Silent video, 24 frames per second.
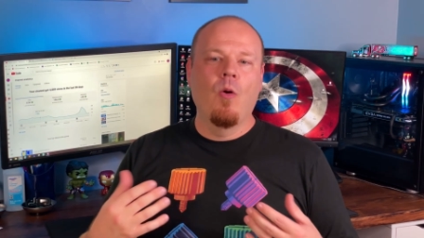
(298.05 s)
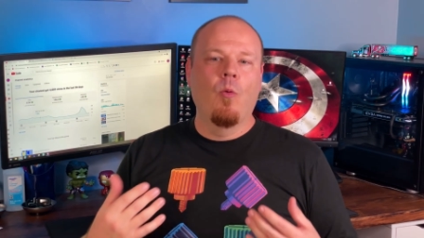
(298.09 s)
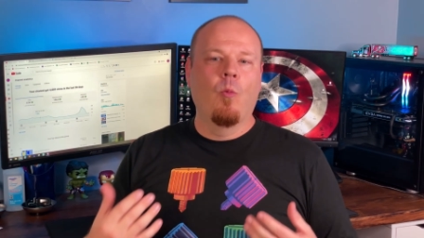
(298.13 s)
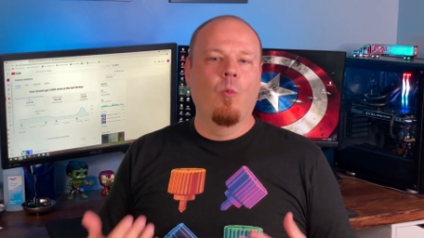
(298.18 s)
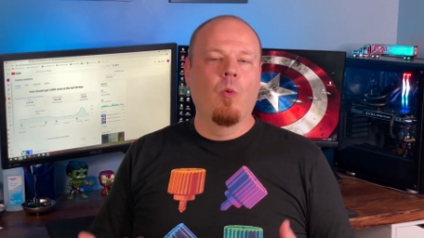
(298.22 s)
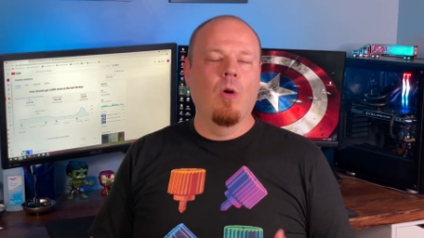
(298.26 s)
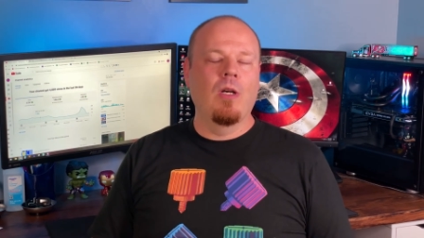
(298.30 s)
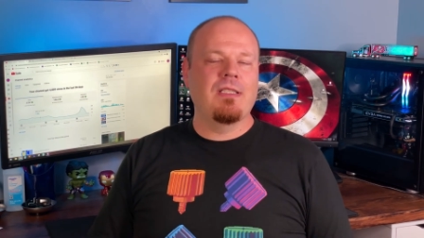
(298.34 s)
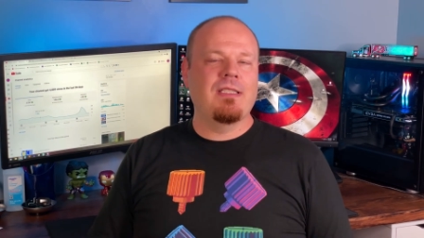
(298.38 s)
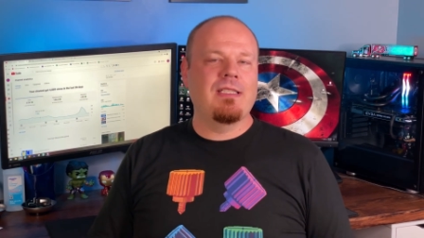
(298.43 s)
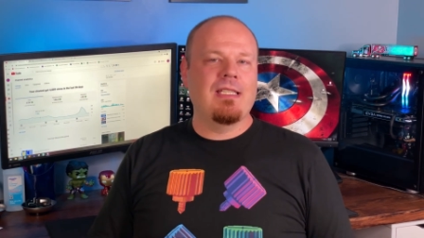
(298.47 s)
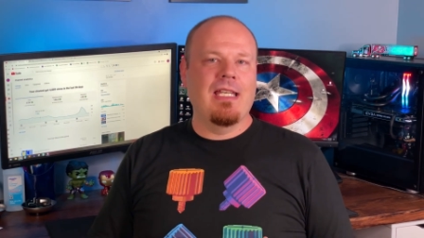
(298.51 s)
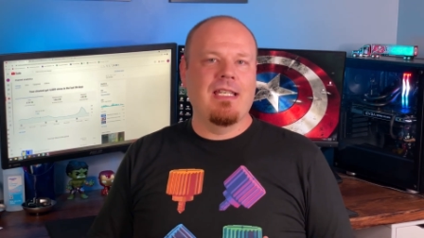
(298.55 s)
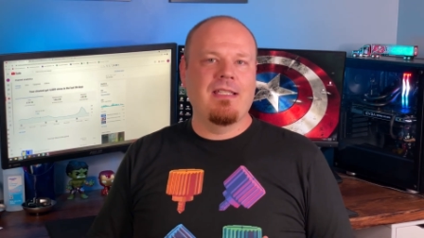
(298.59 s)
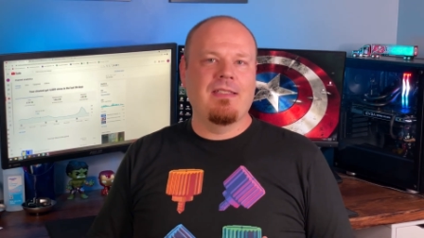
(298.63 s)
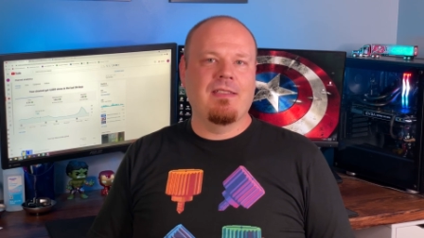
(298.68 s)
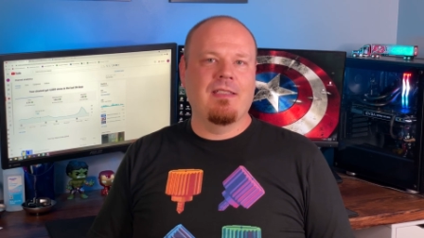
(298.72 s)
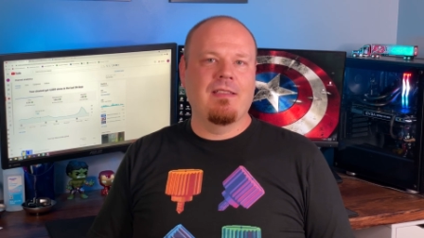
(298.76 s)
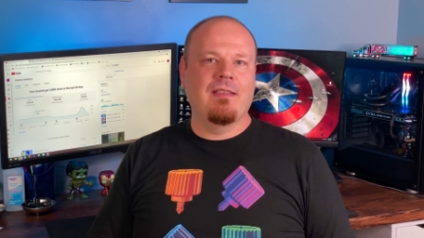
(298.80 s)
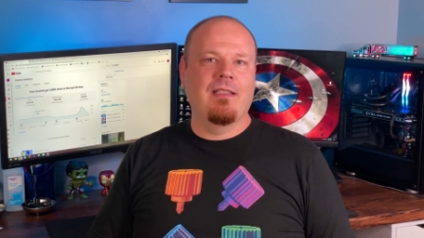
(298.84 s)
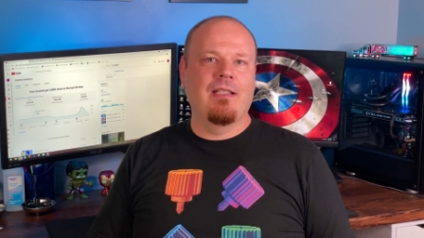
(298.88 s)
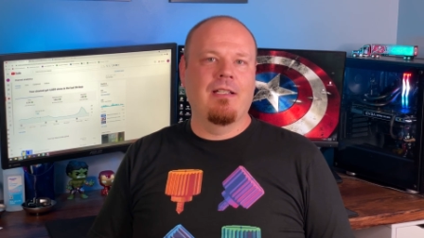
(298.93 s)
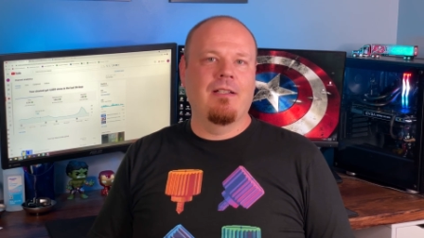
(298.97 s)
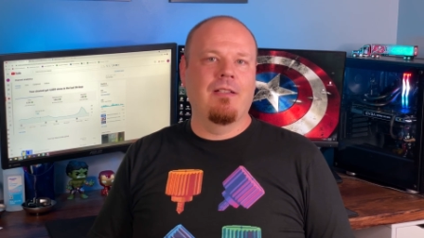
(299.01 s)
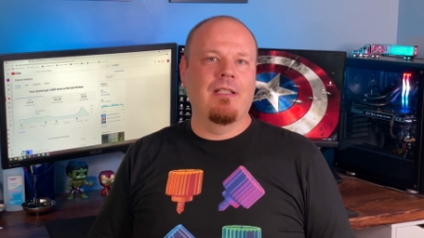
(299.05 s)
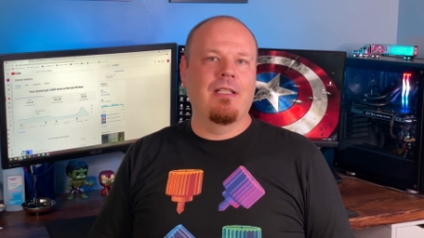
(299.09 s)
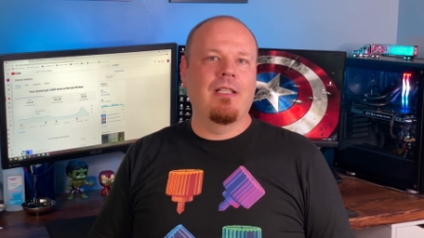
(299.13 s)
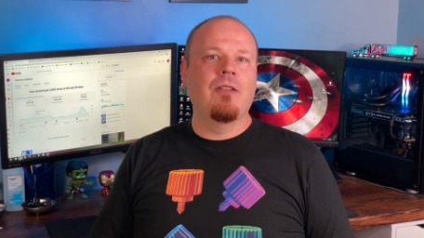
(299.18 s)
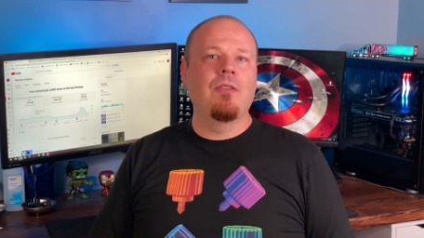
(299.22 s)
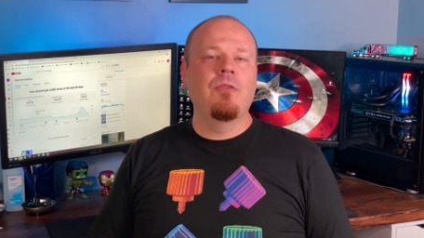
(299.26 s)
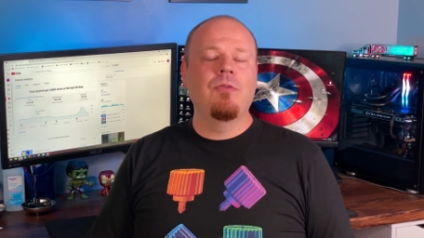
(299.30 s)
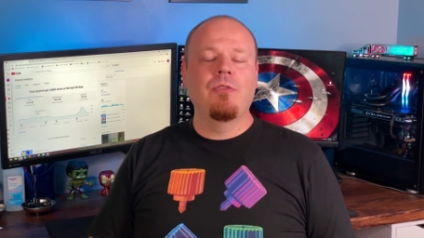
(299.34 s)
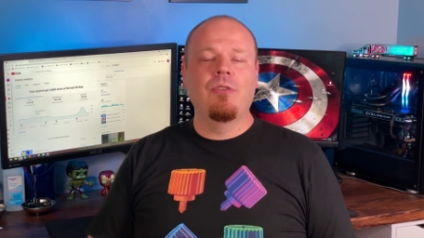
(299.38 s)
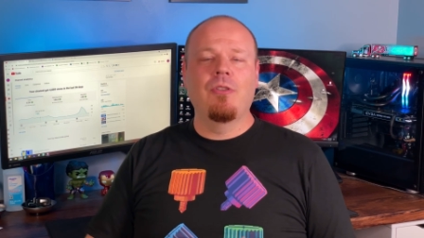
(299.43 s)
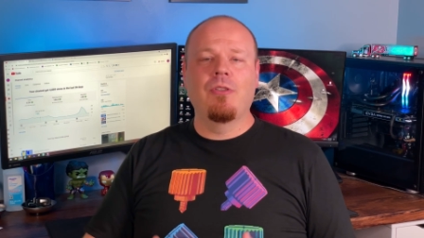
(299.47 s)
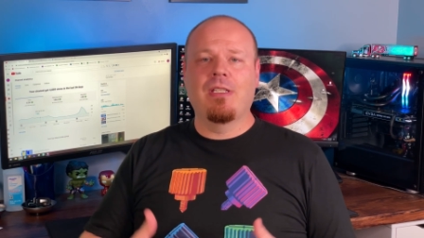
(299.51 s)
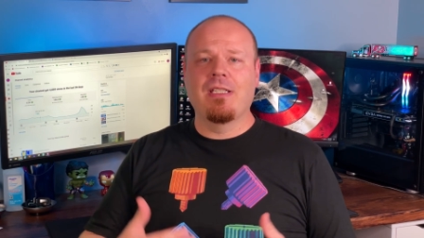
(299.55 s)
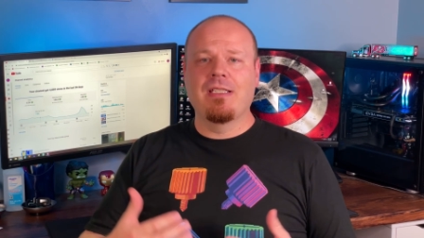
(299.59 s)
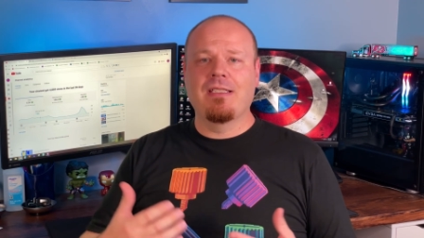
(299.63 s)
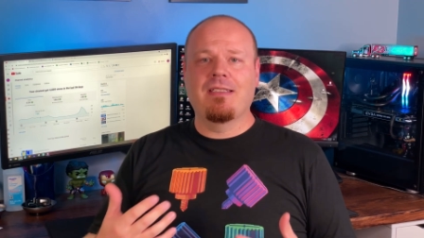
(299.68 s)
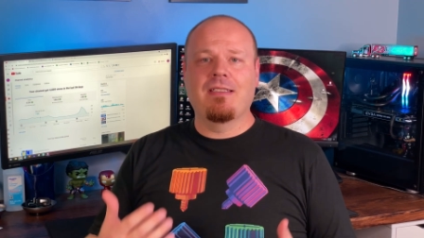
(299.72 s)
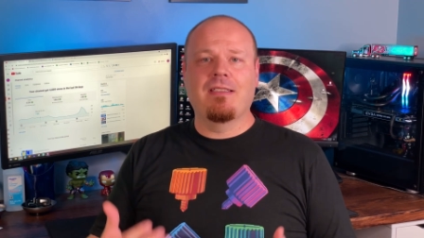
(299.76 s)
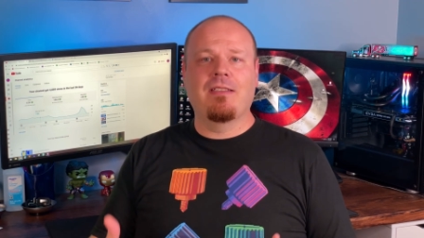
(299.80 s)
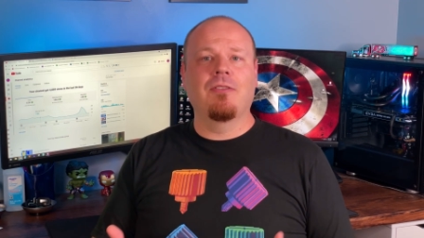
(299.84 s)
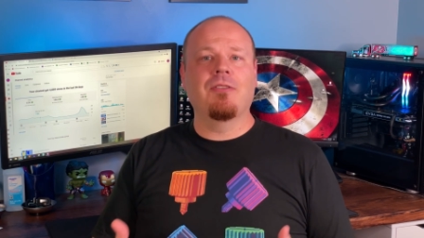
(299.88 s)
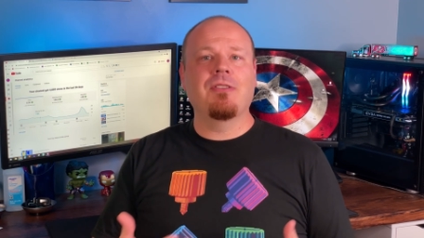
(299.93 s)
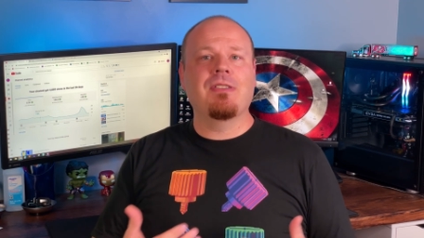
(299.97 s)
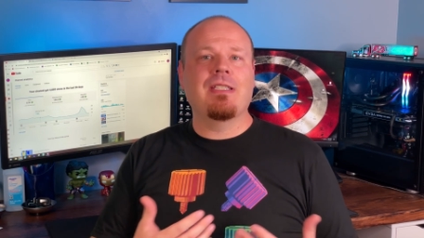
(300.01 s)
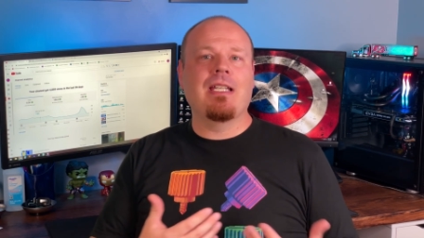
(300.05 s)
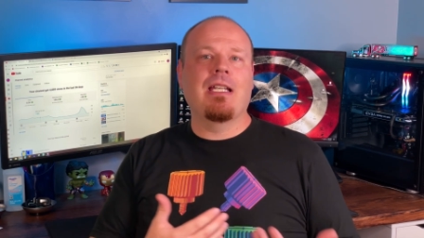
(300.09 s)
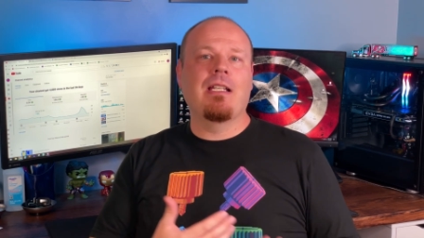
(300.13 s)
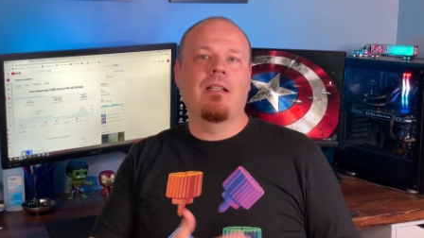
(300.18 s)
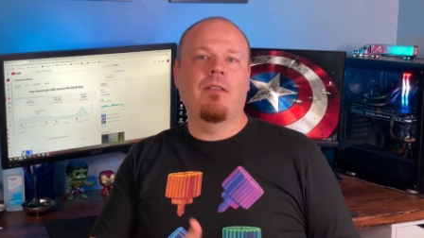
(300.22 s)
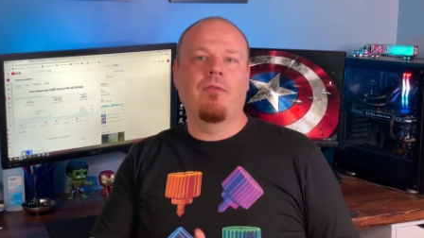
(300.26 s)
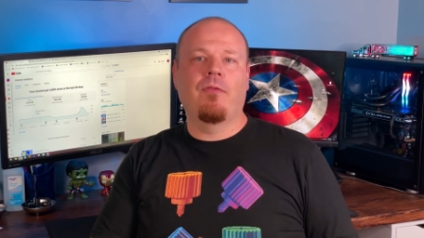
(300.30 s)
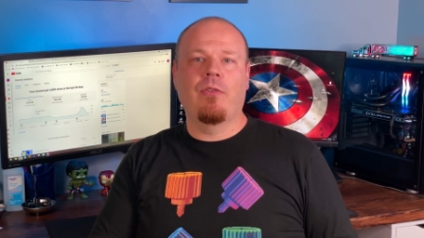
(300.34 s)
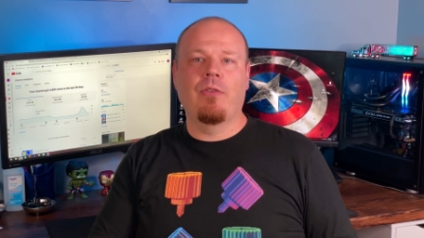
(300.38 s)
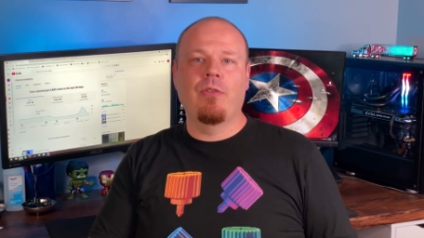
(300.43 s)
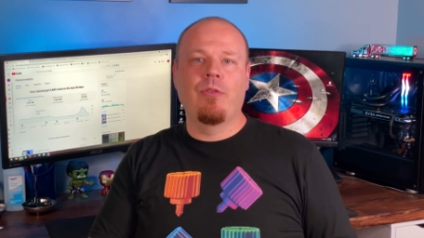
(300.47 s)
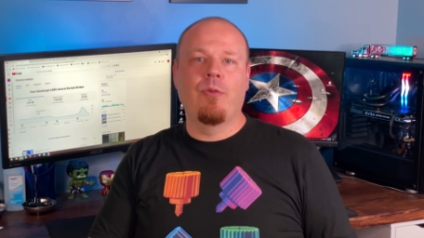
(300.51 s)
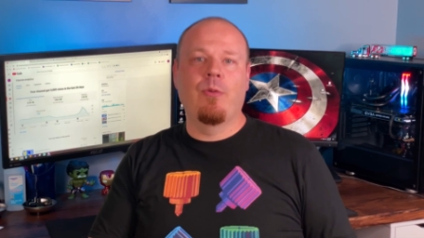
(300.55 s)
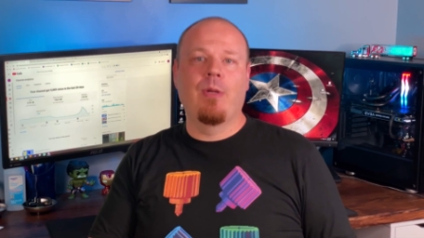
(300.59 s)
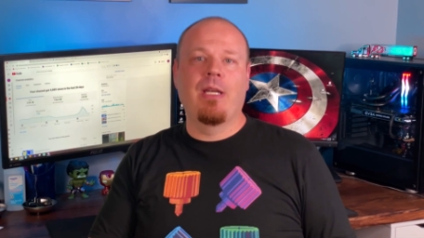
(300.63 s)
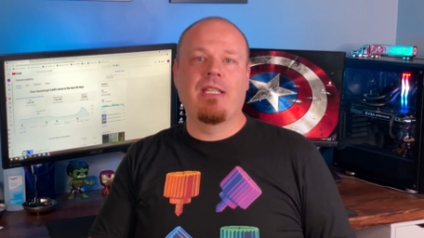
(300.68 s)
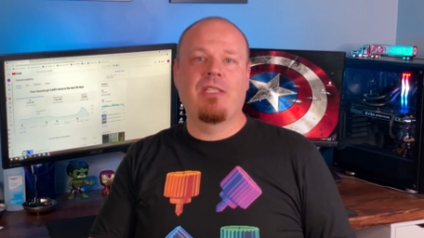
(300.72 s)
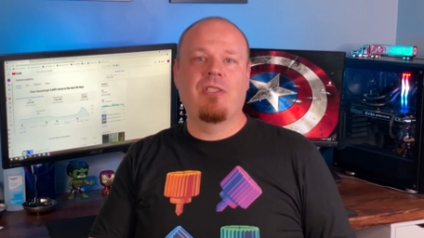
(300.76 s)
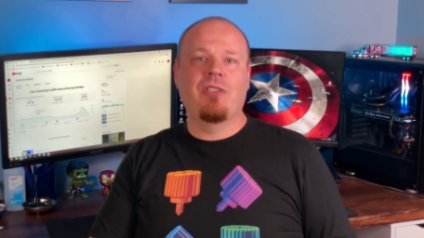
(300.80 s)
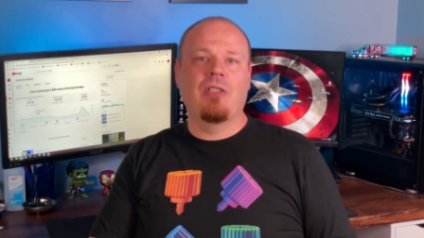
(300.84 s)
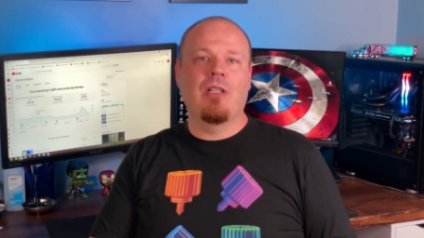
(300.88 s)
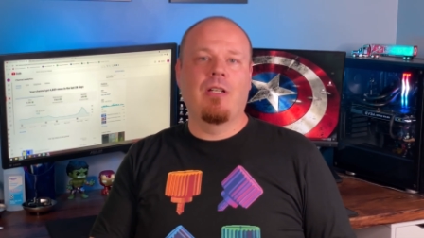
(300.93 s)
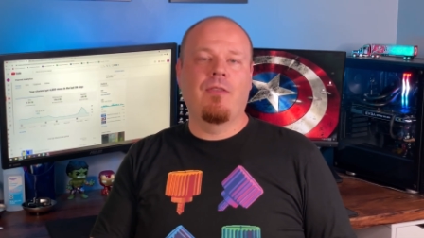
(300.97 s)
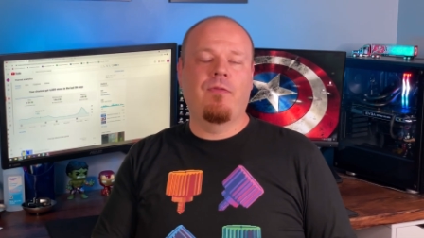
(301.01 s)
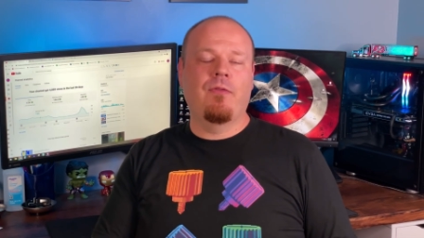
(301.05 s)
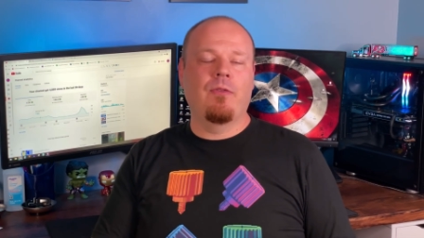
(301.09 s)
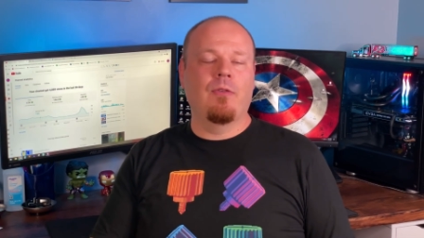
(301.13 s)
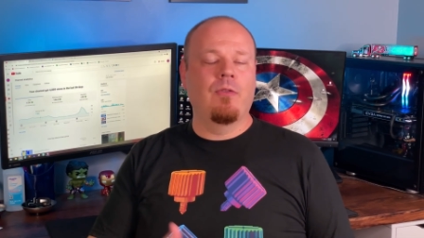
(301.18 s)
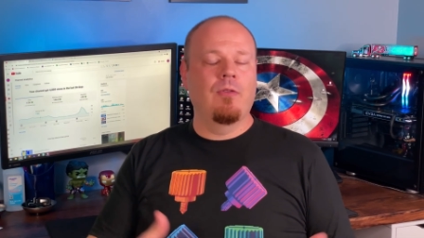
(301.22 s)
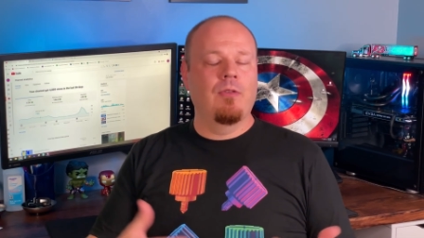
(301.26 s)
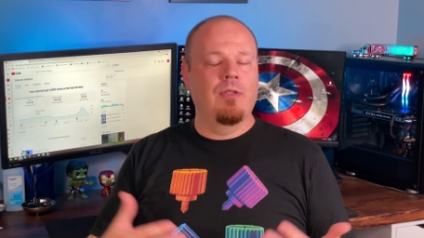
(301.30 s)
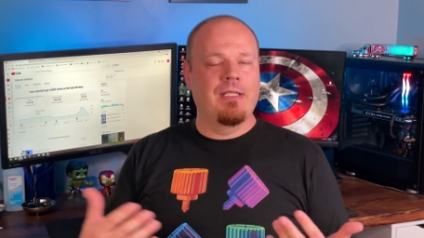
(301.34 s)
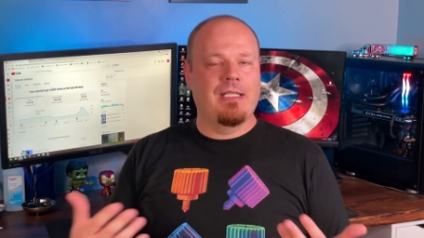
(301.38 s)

Worst case scenario, you can still sign up for Newegg Shuffle,